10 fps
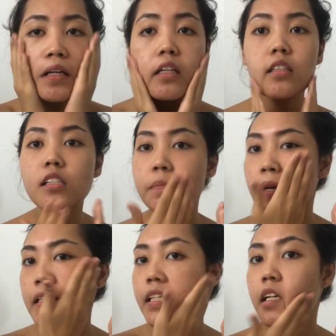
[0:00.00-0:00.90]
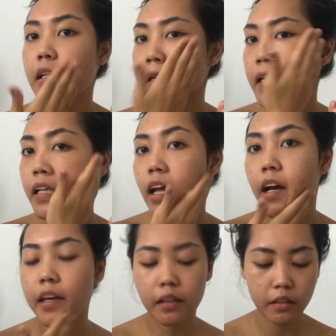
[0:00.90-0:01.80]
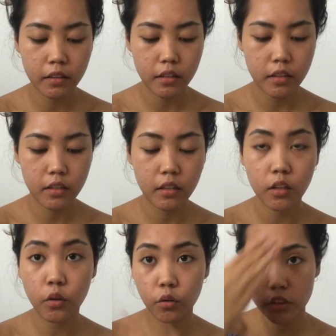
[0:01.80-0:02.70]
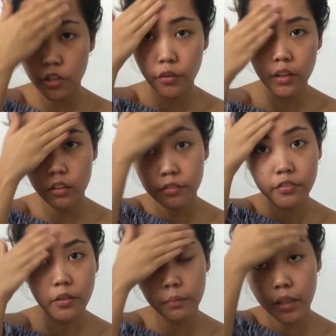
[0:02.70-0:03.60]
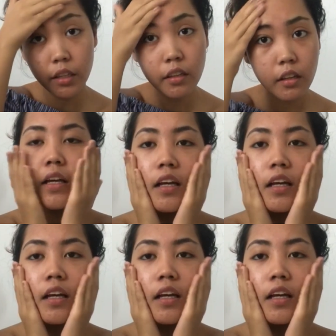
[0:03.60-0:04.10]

This is basically like a holy grail for me.